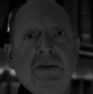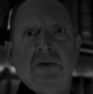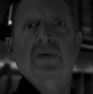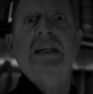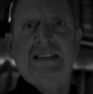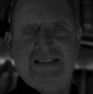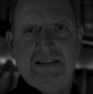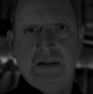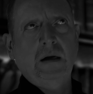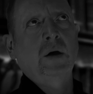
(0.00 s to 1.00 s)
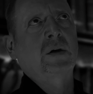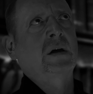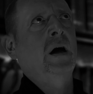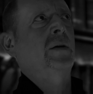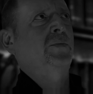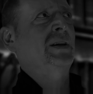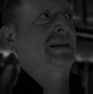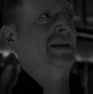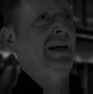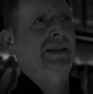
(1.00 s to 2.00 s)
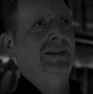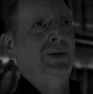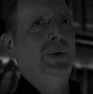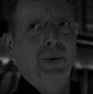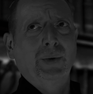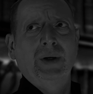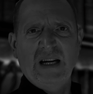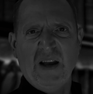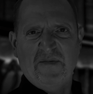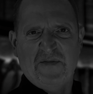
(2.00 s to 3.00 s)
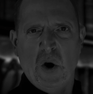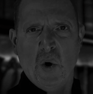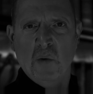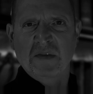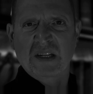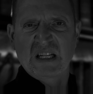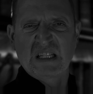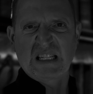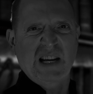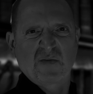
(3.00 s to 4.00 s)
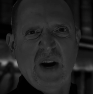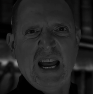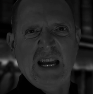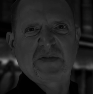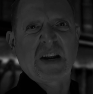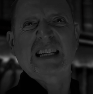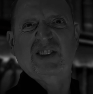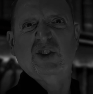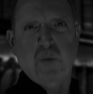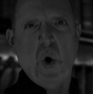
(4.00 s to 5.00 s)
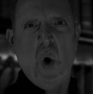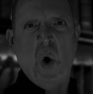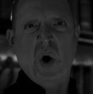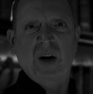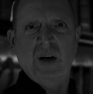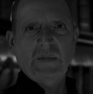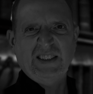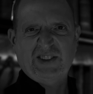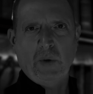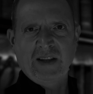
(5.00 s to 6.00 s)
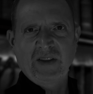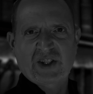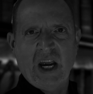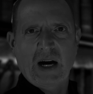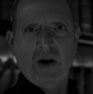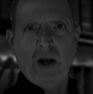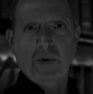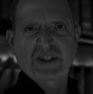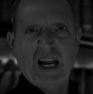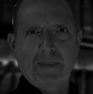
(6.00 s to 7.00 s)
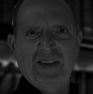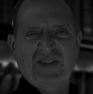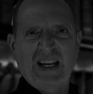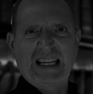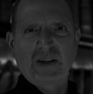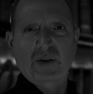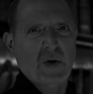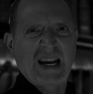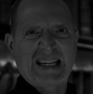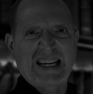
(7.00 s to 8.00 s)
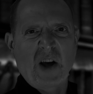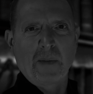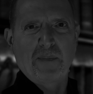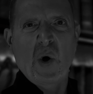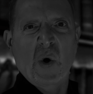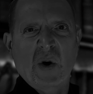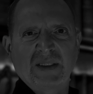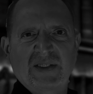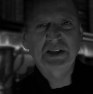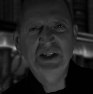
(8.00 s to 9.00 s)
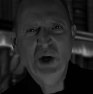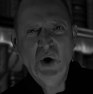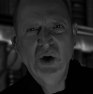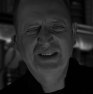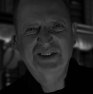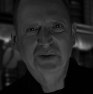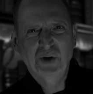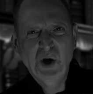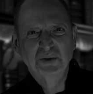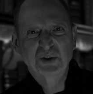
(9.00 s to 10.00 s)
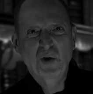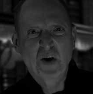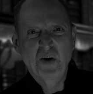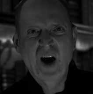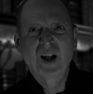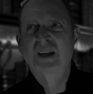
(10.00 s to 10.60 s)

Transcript: increased. Oh, God, what could I do? I foamed, I raved, I swore. I swung the chair on which I had been sitting and grated it on the boards. But the noise arose over all